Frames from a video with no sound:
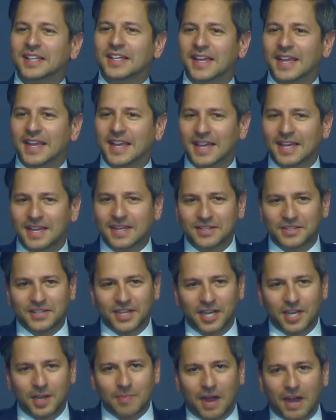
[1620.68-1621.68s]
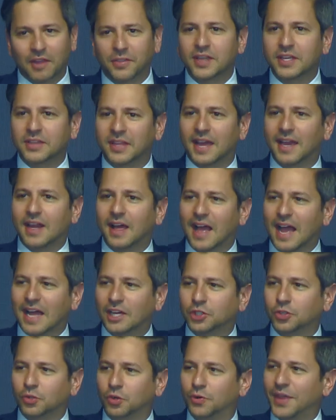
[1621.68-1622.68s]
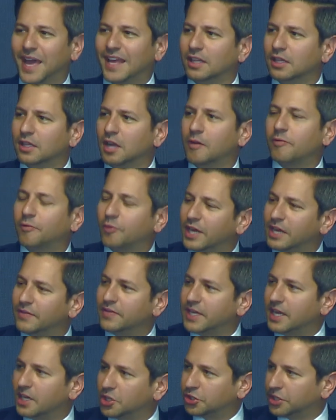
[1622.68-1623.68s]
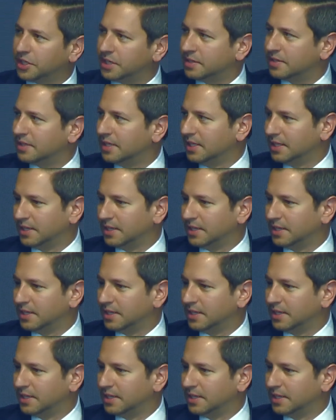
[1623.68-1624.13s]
And I think that love for aviation,